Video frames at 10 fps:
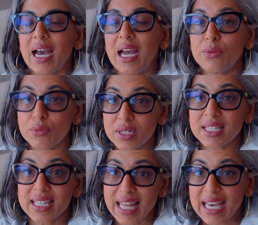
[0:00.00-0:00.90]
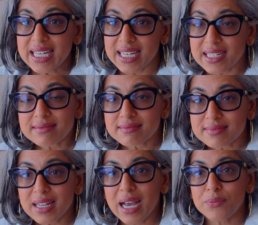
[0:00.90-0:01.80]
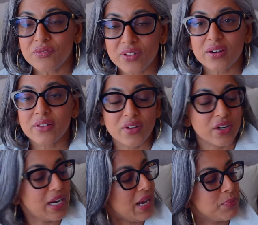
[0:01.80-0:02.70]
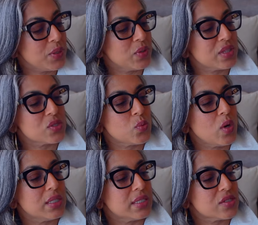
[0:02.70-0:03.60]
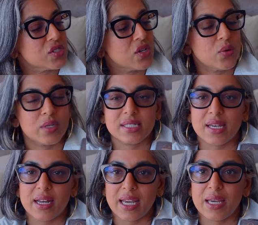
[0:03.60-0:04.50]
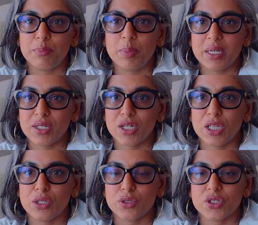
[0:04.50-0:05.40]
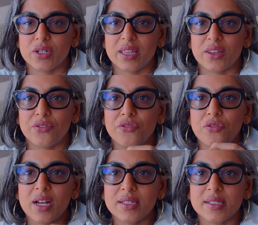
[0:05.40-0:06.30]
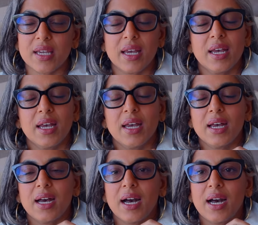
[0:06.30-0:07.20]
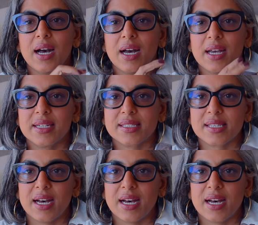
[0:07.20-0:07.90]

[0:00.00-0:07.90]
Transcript: I really like it. I'm very, very happy with this wallet. So it's got a button closure in the front. It's